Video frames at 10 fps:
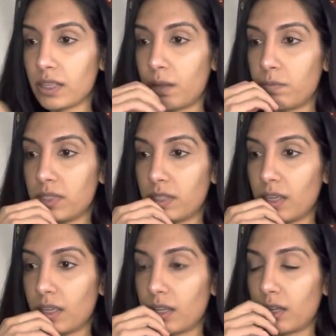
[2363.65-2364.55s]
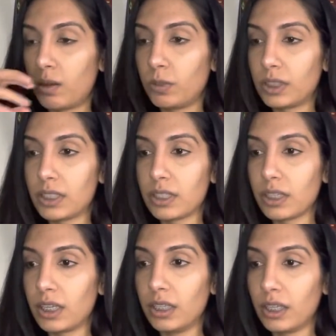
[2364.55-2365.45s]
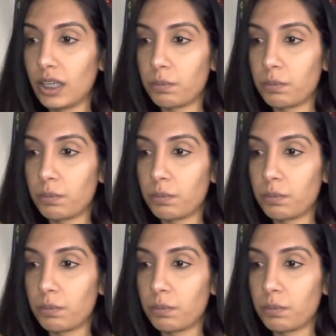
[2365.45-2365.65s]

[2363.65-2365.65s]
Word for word: I'm seeing holistic healing.